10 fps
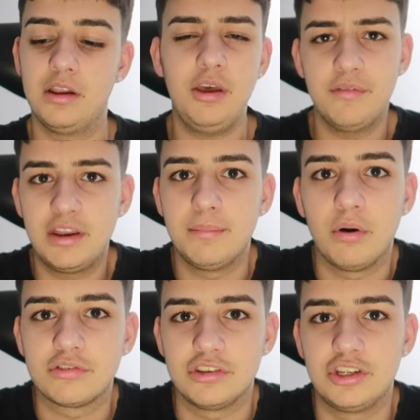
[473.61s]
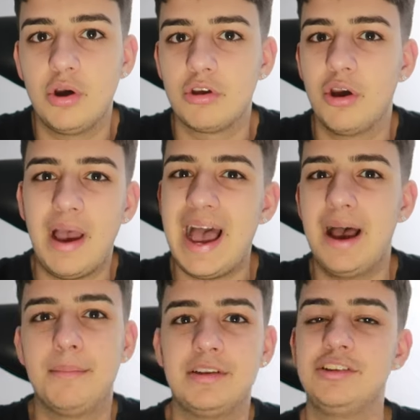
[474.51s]
like with any boxer, you don't go
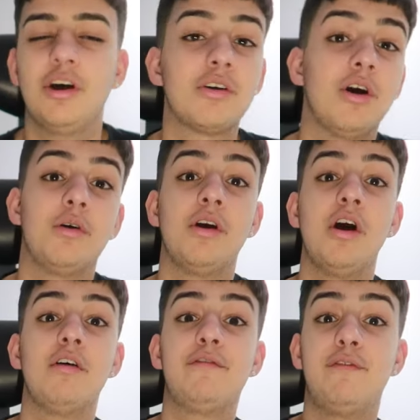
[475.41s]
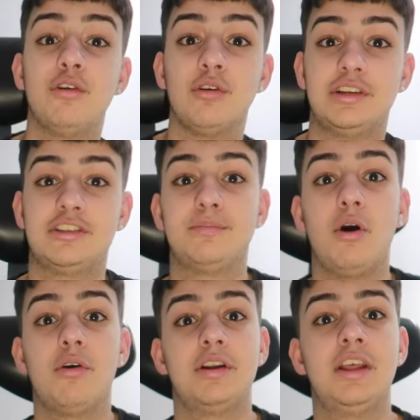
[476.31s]
ham and you don't go full on in
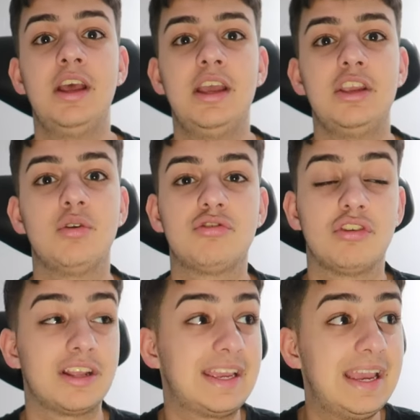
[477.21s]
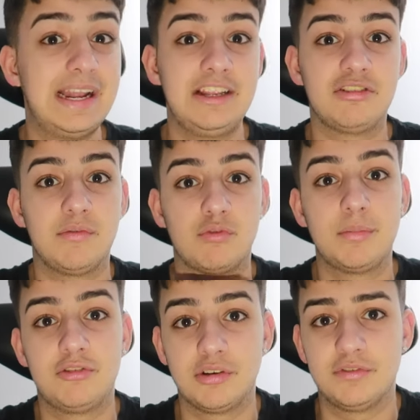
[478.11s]
sparring. You're not trying to kill each other,
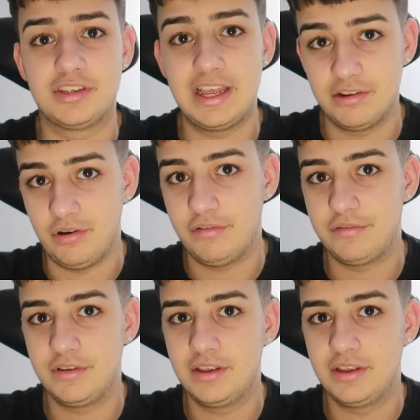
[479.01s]
rip each other's head off.